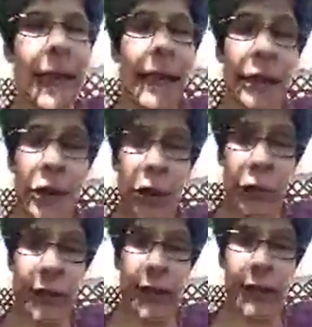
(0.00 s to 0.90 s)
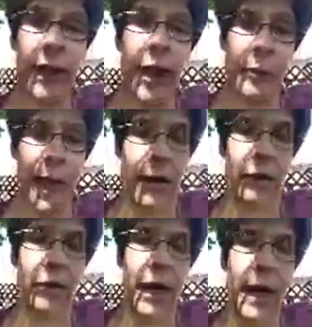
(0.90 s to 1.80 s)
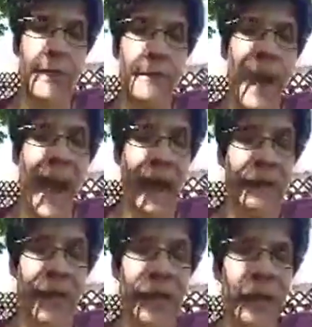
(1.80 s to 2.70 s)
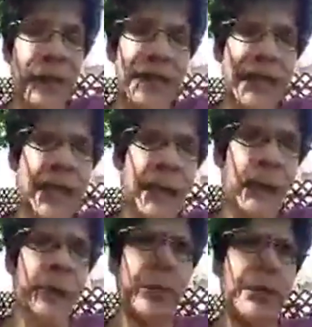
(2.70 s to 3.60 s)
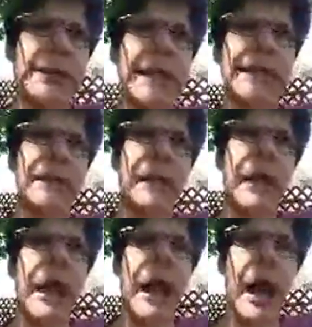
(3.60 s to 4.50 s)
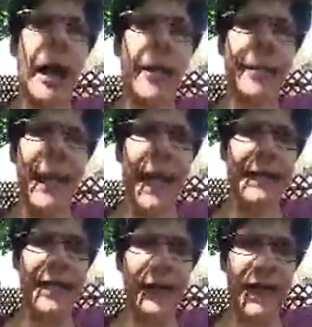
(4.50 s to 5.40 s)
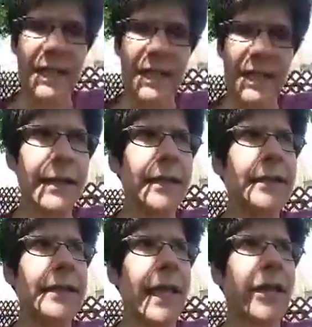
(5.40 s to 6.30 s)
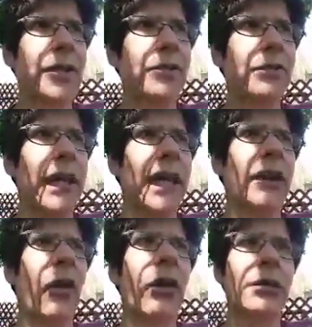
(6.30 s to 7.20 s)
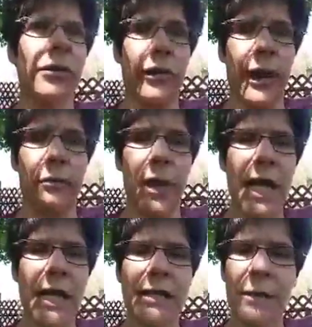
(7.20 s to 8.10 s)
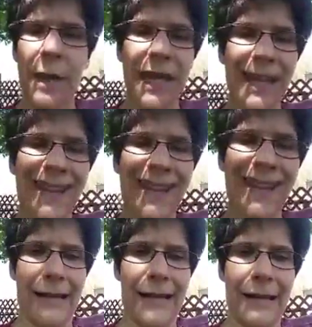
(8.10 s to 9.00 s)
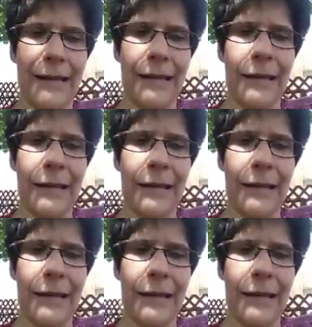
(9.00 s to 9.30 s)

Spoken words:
and learning about math. And the great thing about Build It activities is that you can alter them depending on